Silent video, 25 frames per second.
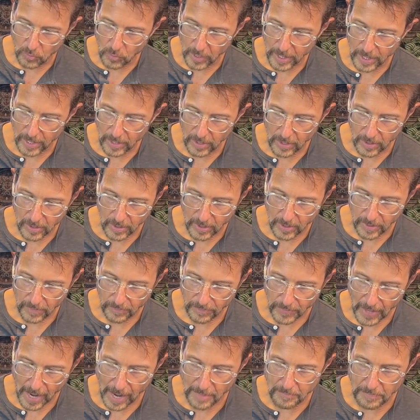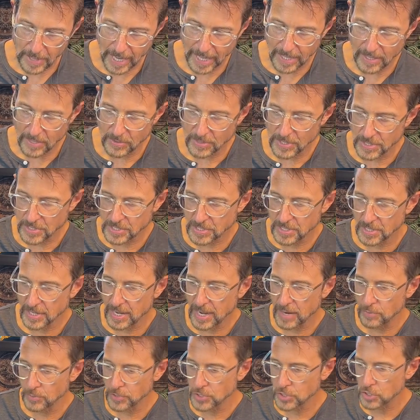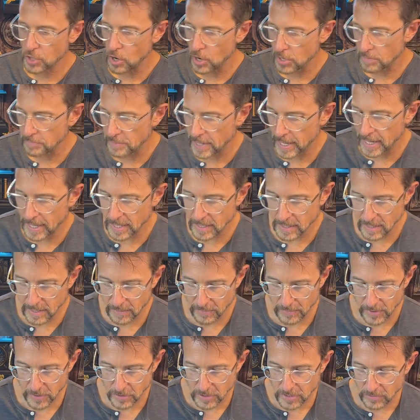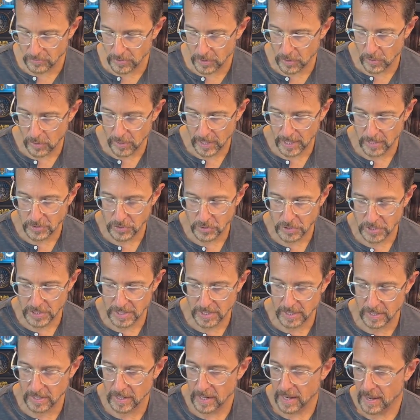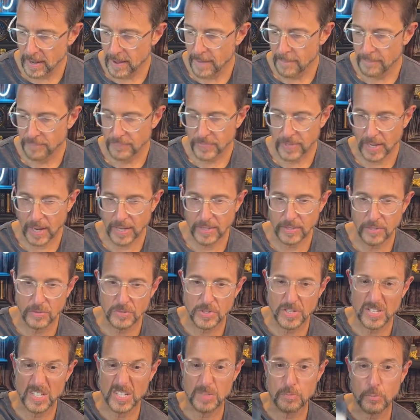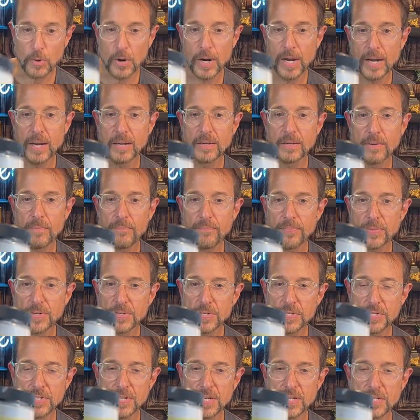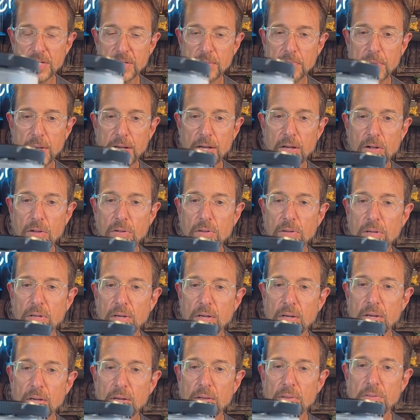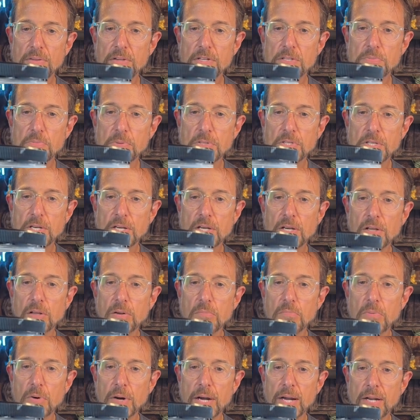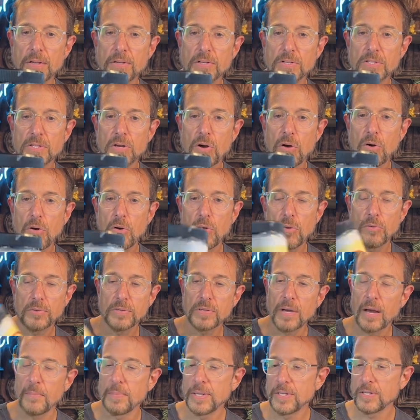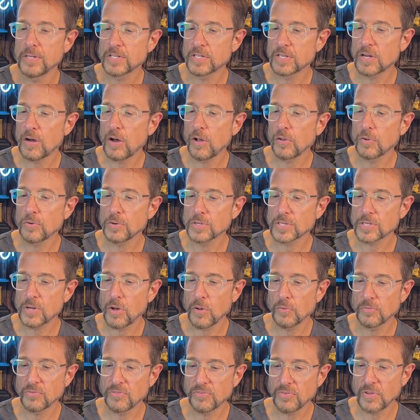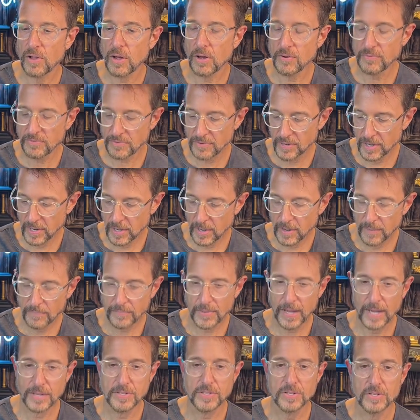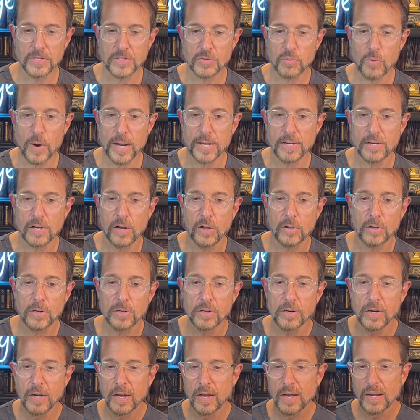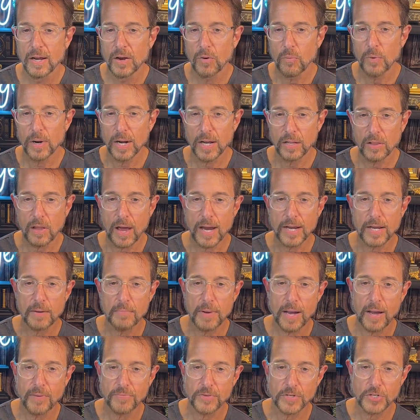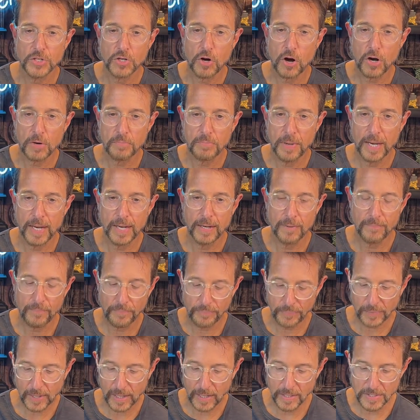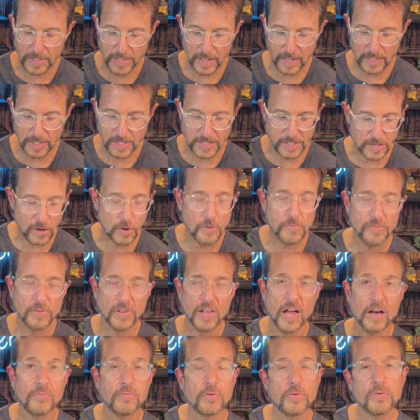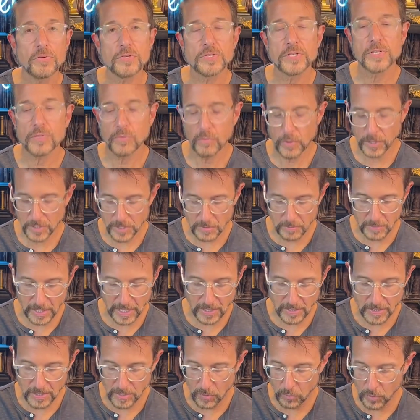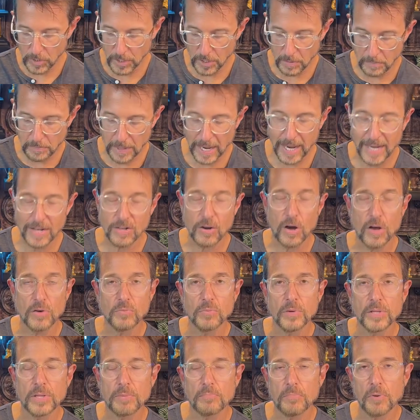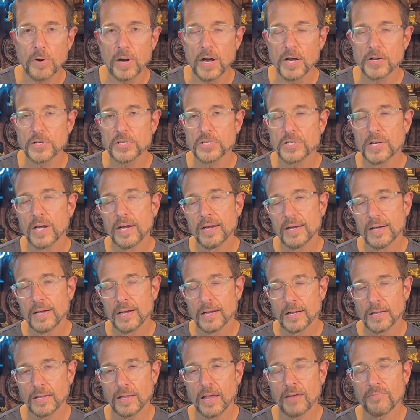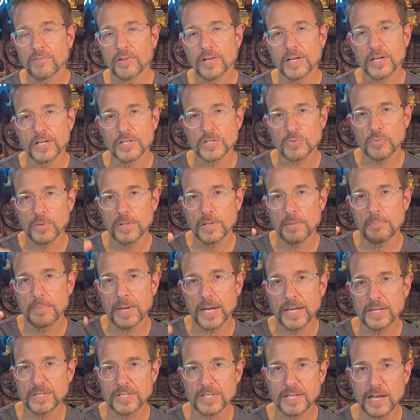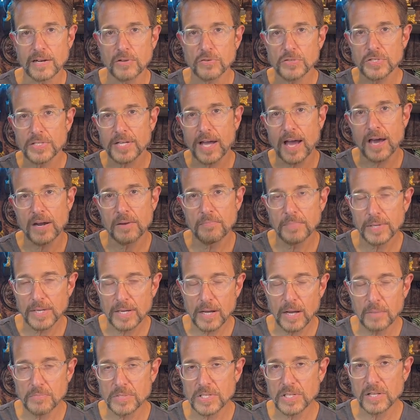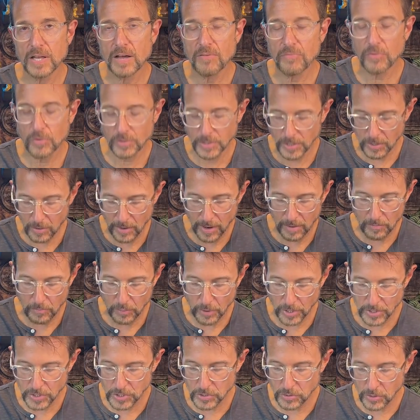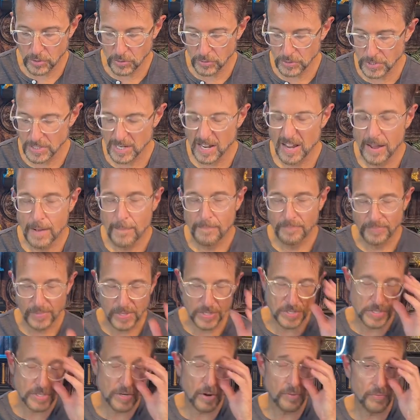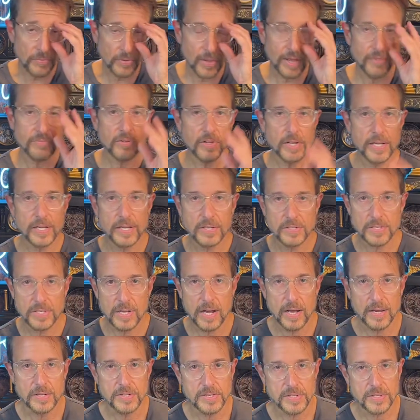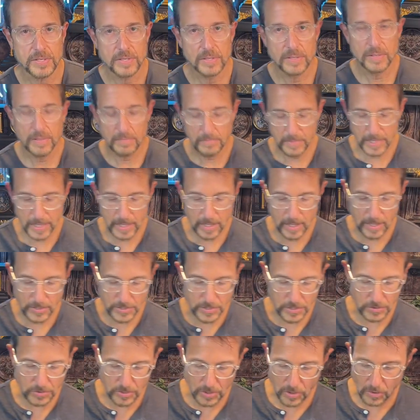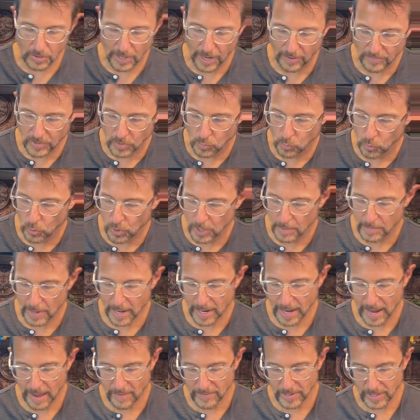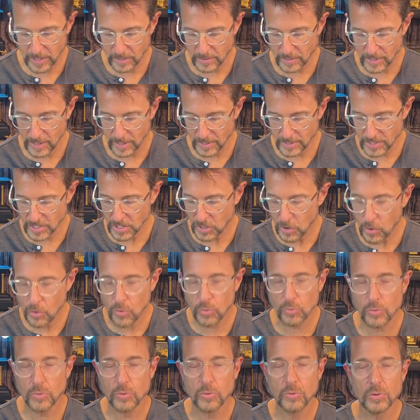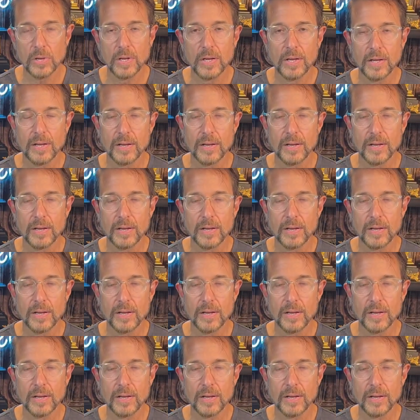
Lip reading: where I painted this today with chalk paint. Those of you who are interested, I use this brand. This is Dixie Belle. This particular brand is called, this color is called Fluff. That's this white color. What I like about the chalk paint is that it self-levels, which means that when you paint on with a brush, leveling is when the paint settles down and becomes level and you don't have brush strokes. The self-leveling is nice because you don't have to worry about having a total